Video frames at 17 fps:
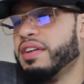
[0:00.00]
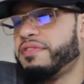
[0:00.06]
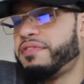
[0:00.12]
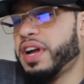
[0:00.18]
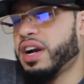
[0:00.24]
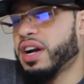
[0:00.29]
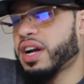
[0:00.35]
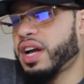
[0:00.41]

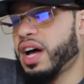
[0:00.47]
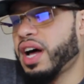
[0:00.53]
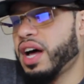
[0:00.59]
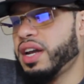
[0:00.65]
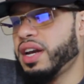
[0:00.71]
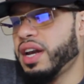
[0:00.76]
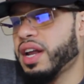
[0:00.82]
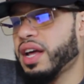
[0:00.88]

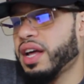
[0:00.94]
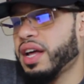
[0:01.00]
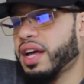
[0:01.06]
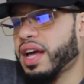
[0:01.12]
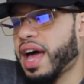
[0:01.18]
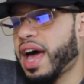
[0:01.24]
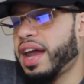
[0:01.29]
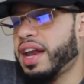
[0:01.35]
Farrakhan
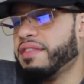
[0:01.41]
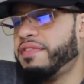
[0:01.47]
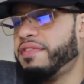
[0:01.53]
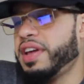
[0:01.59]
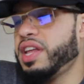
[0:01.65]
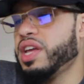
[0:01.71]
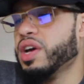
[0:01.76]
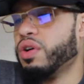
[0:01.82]
had a
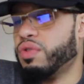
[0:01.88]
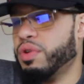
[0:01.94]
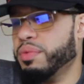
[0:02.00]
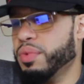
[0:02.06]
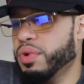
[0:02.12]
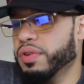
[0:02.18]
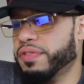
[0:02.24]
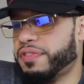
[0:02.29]
video
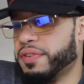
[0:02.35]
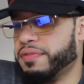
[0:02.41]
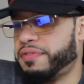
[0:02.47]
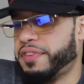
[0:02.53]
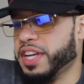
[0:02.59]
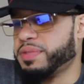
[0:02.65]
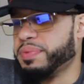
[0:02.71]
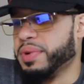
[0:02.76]
removed from
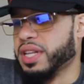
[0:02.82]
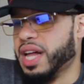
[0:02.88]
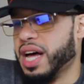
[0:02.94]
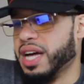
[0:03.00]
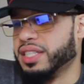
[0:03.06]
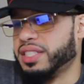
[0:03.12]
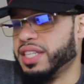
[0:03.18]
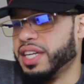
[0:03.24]
Facebook
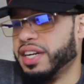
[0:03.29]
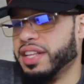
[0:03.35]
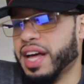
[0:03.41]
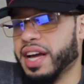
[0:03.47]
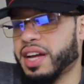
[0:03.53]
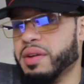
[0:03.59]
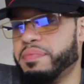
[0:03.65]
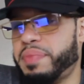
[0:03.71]
last year
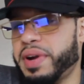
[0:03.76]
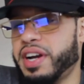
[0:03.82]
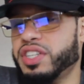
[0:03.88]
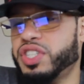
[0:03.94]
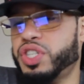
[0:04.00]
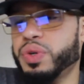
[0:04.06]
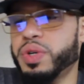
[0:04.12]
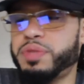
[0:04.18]
that
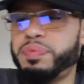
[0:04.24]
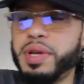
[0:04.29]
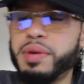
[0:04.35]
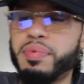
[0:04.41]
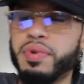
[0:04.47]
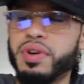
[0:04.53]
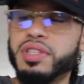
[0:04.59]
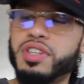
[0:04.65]
compared Jewish
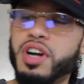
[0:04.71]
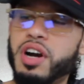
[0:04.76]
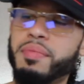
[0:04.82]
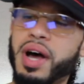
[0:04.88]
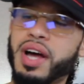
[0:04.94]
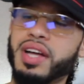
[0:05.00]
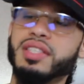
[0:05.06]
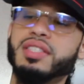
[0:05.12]
people to
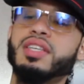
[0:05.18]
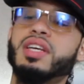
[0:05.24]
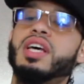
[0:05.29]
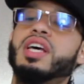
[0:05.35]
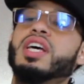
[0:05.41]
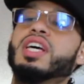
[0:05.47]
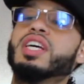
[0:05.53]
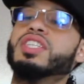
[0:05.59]
termites.
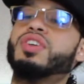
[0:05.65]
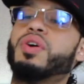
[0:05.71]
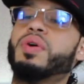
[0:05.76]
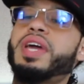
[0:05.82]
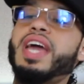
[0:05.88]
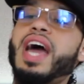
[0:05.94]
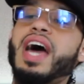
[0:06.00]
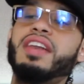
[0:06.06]

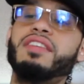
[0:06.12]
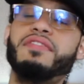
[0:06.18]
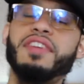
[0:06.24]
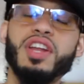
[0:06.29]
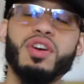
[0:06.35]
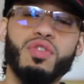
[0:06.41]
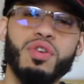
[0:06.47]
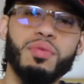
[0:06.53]
So he had the
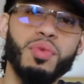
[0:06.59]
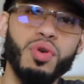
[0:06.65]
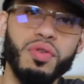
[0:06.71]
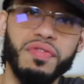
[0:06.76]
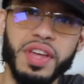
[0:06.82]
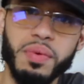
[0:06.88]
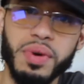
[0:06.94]
video removed.